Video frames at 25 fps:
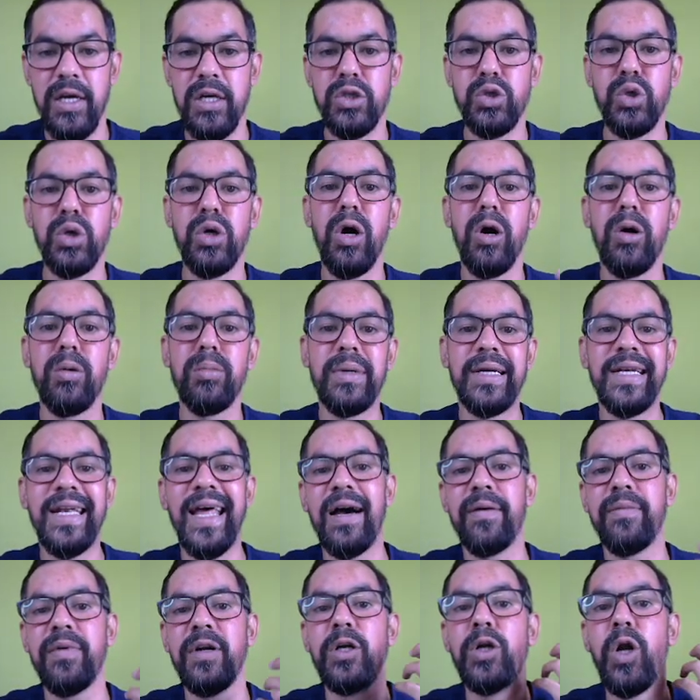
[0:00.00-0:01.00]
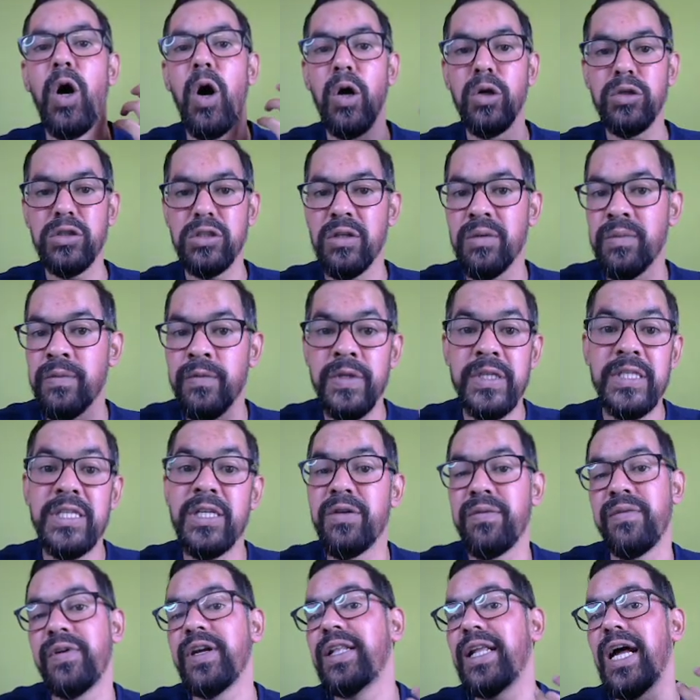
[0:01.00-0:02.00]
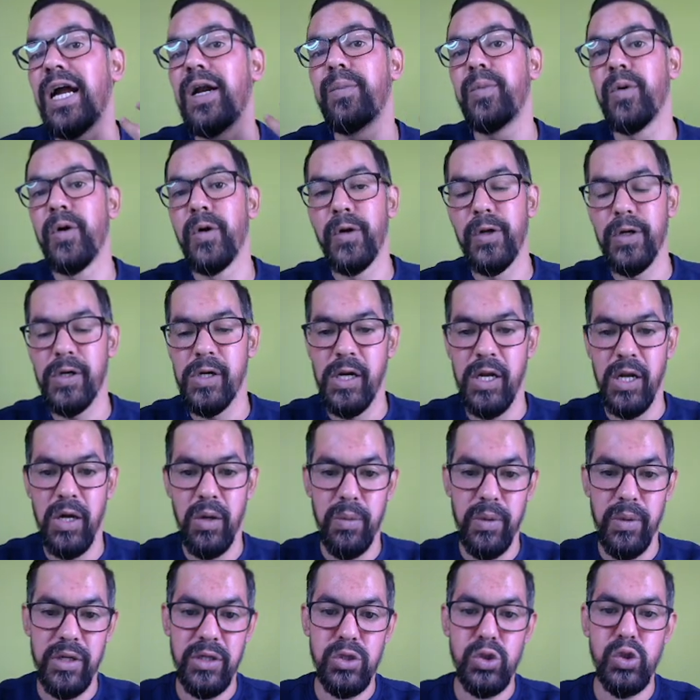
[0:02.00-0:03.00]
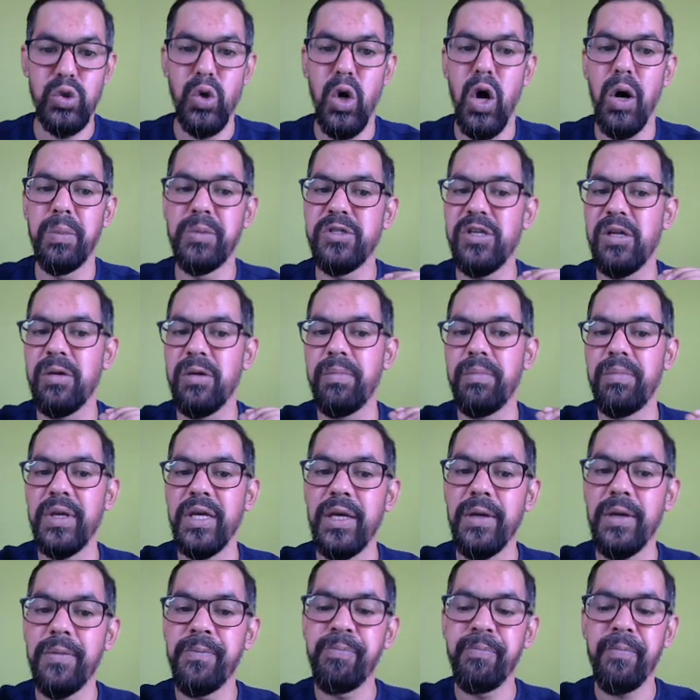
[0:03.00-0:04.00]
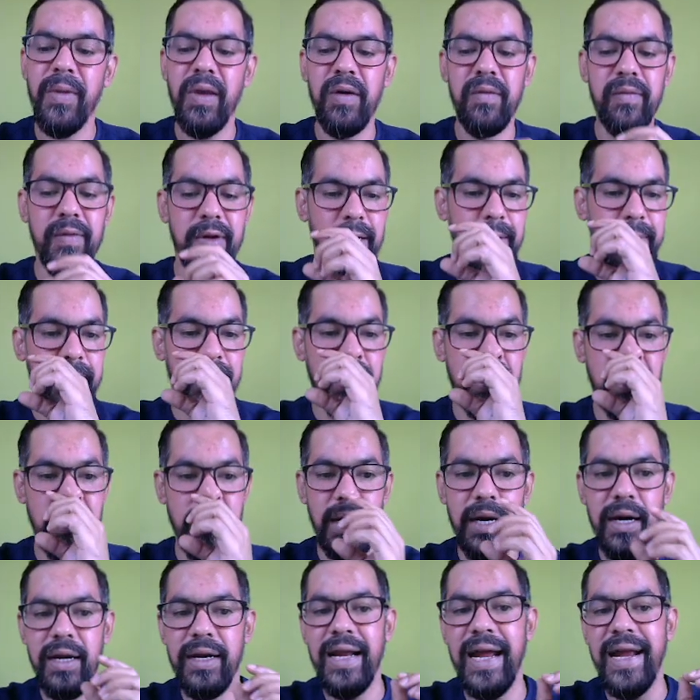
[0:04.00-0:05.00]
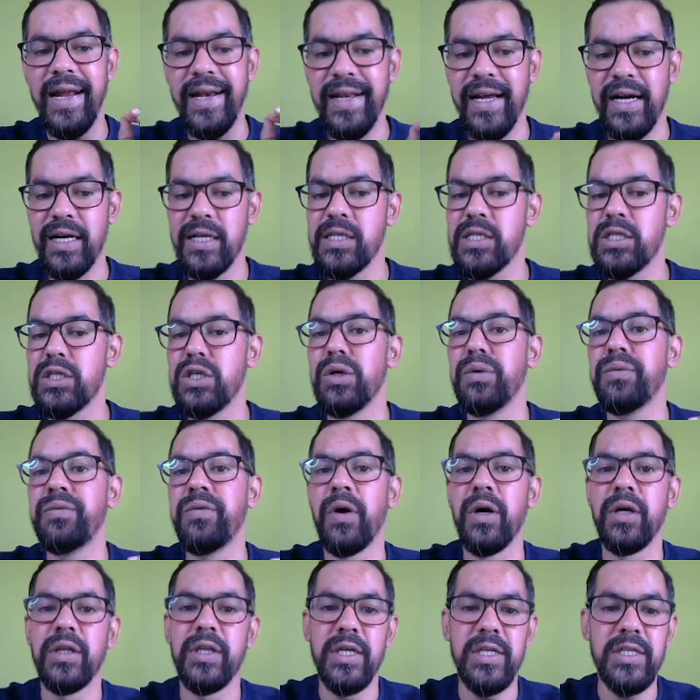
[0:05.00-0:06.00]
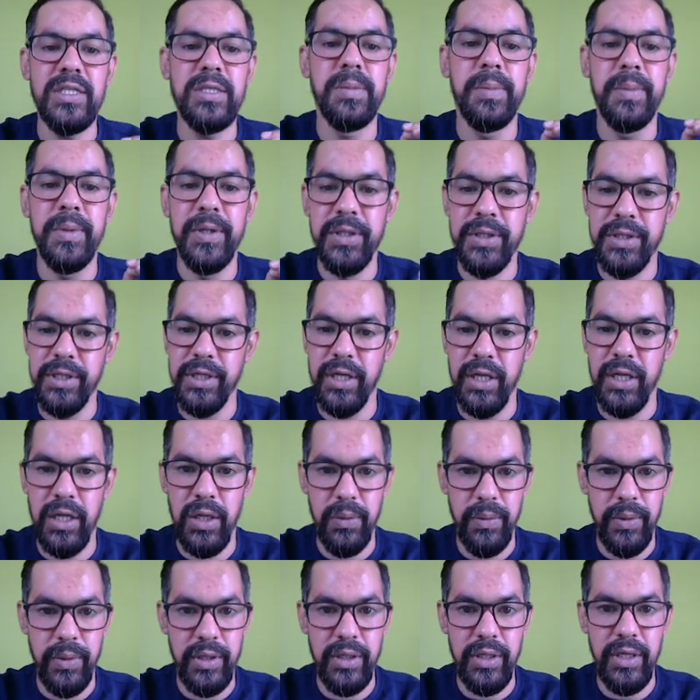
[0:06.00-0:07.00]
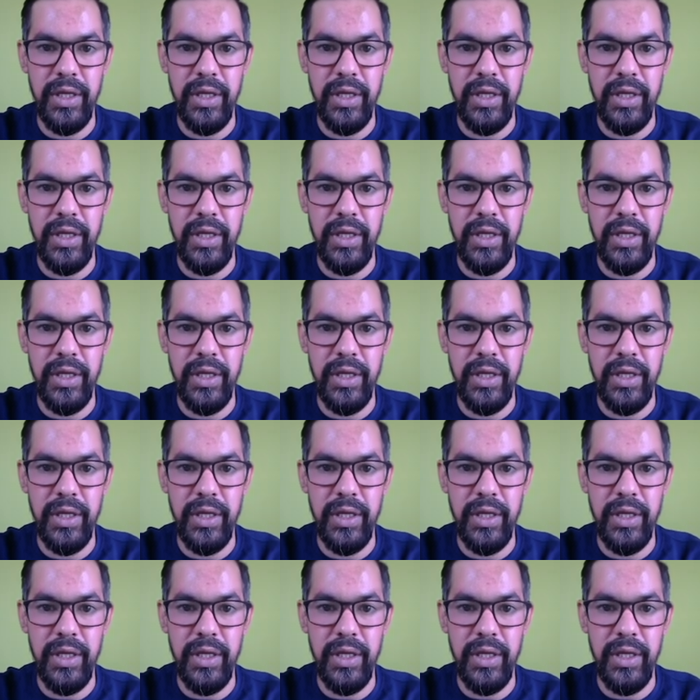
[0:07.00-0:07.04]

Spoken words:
so government have a long term vision with that particular one. So option B will be a right answer for this particular one.